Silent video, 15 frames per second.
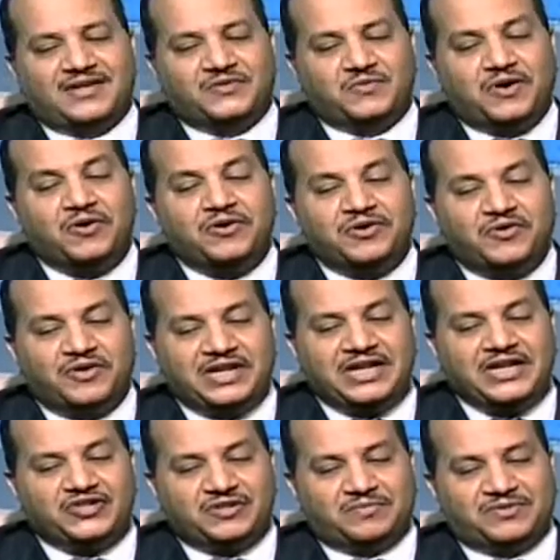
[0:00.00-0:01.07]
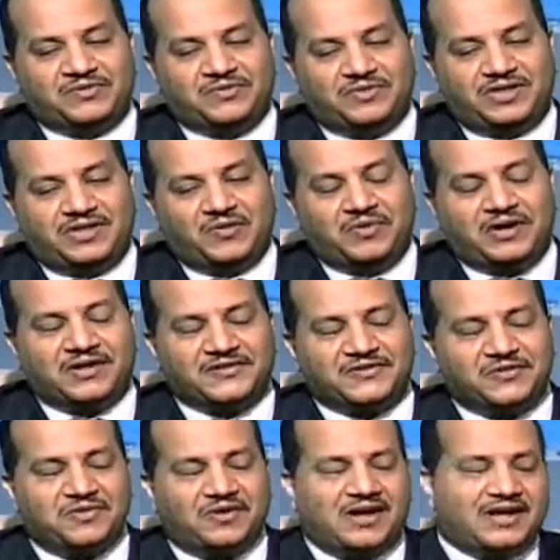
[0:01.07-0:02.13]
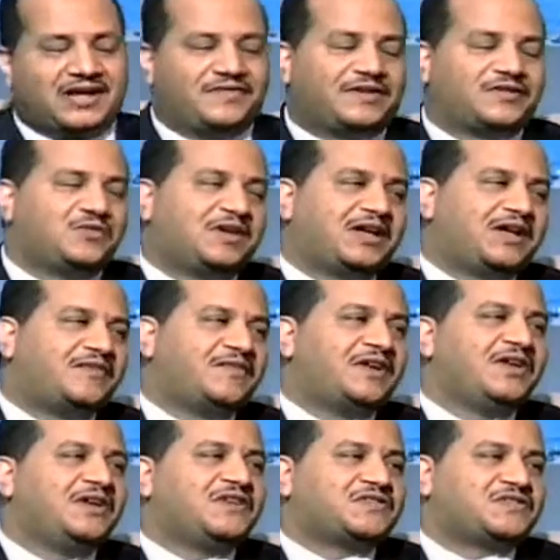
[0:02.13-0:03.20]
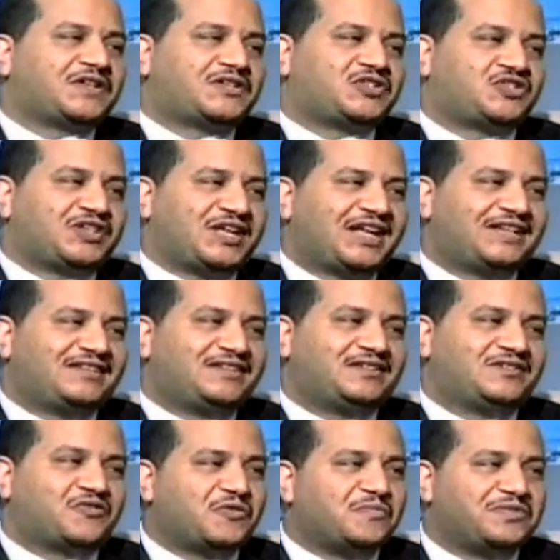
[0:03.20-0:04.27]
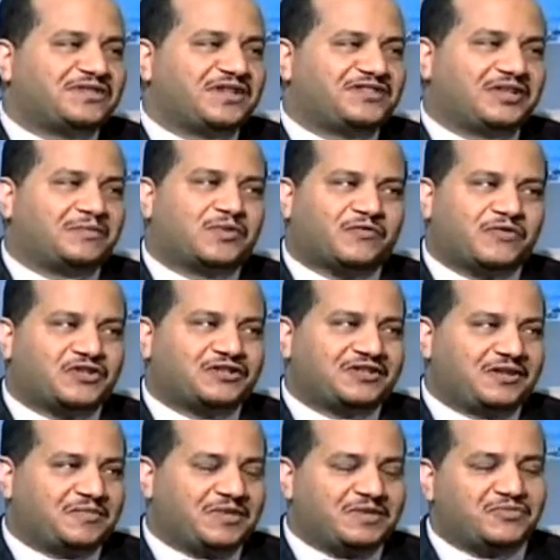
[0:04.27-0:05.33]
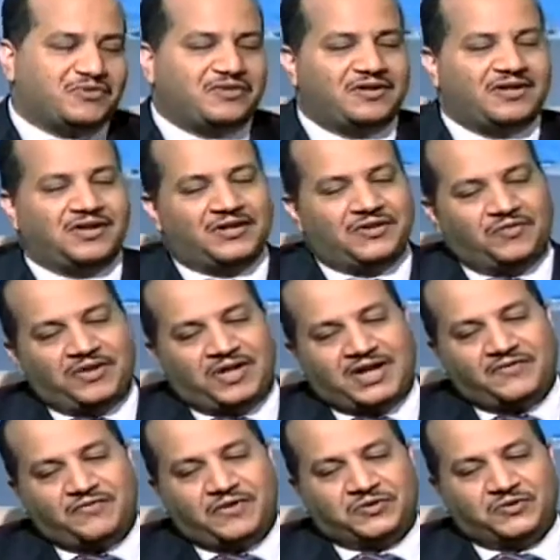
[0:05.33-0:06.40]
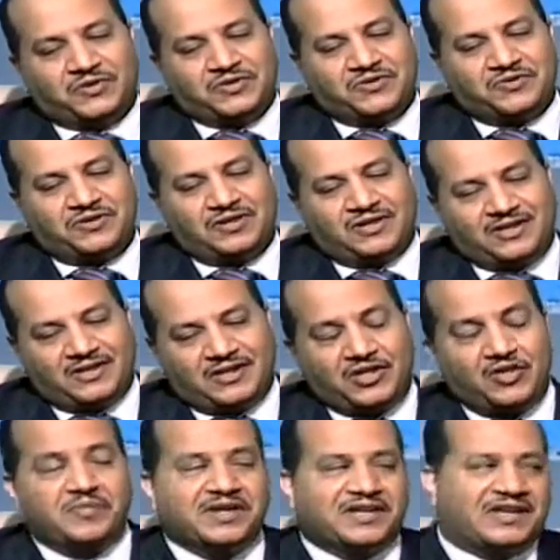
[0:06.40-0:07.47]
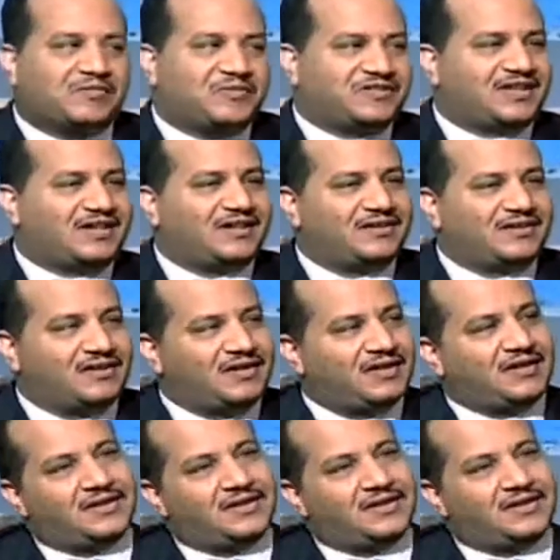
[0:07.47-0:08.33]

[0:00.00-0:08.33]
As we all know, in Egypt, we are so lucky that we have such talented, competent and professional people. We have what we call human capital.